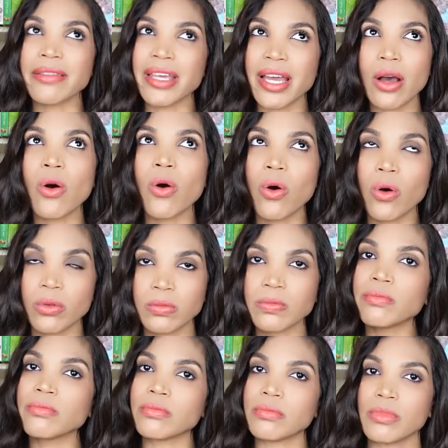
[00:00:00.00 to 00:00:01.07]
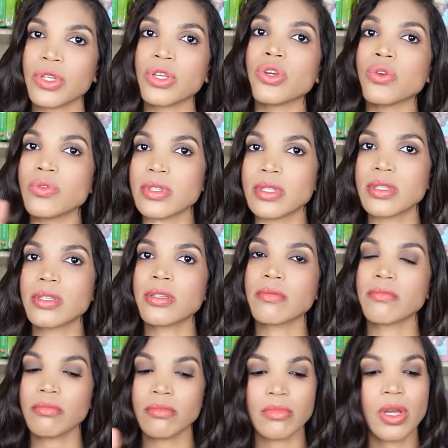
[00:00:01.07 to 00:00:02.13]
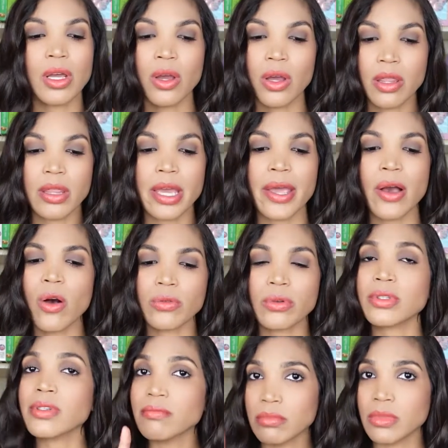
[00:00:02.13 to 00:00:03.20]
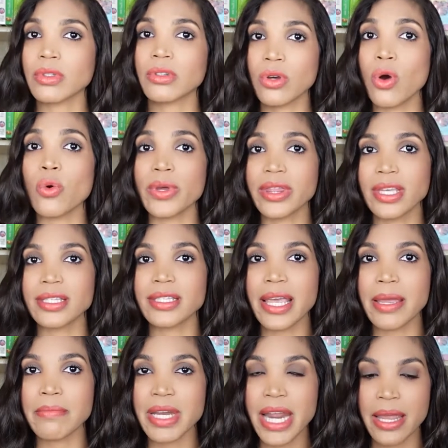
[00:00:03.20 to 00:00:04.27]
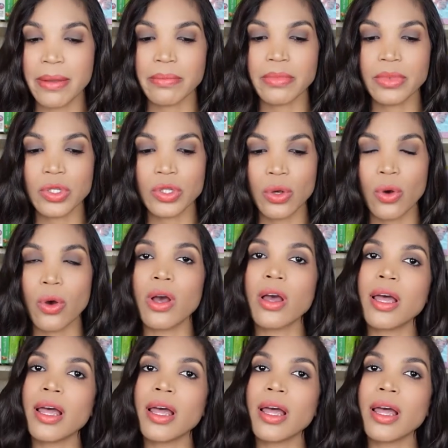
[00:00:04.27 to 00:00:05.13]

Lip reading: they are all used. They all go with the same name. So